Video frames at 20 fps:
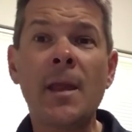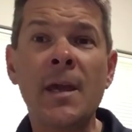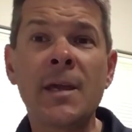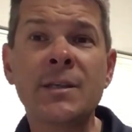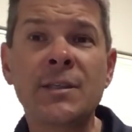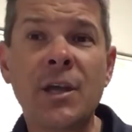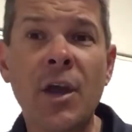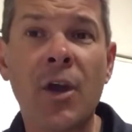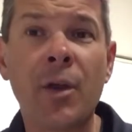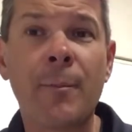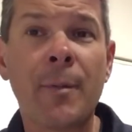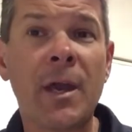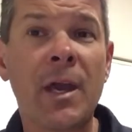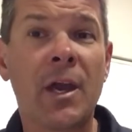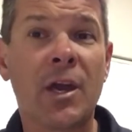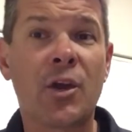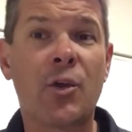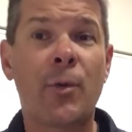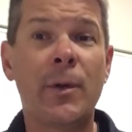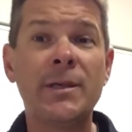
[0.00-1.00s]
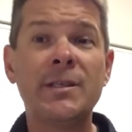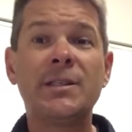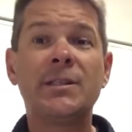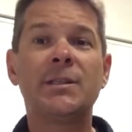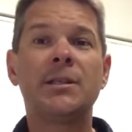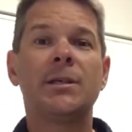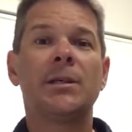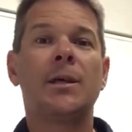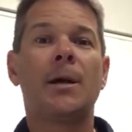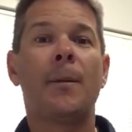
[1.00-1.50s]
is going to be a
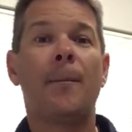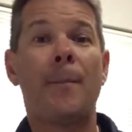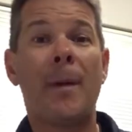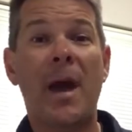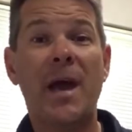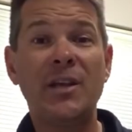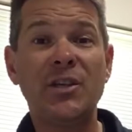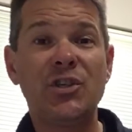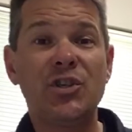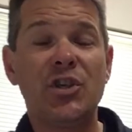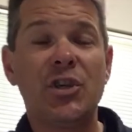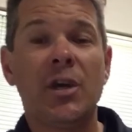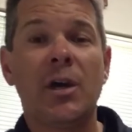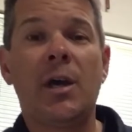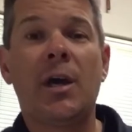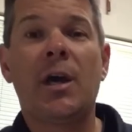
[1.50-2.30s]
quiz badge.